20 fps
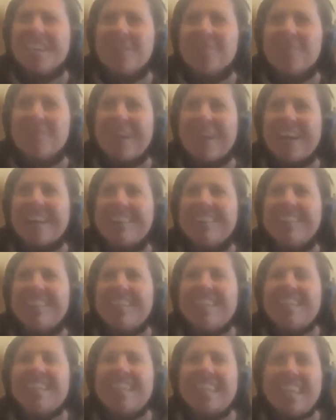psychopath
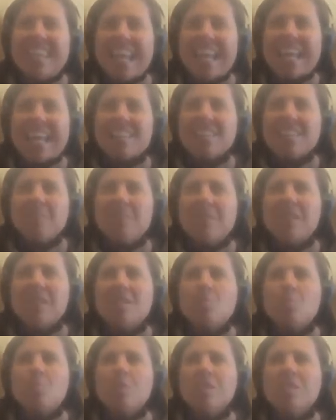can't,
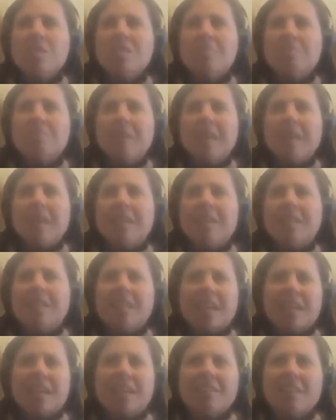because what does it mean
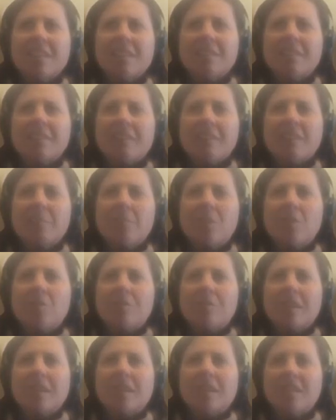to kind of live every
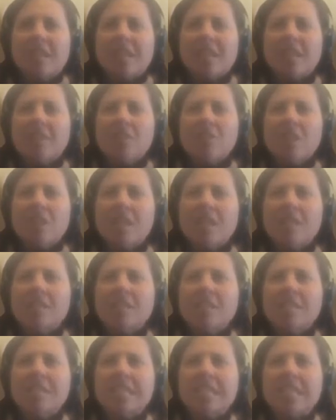moment? Like if you kind
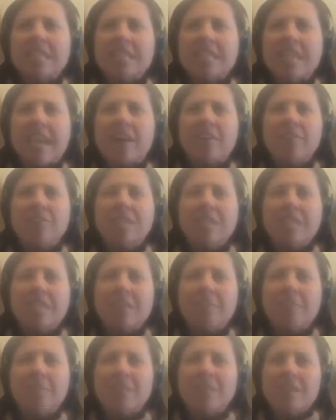of dig down
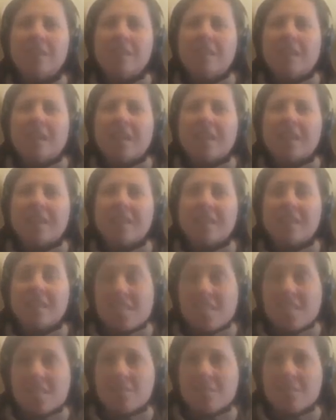deep, I
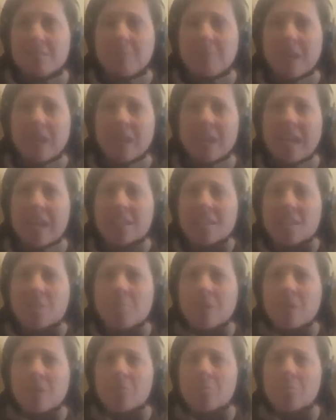this is my, at least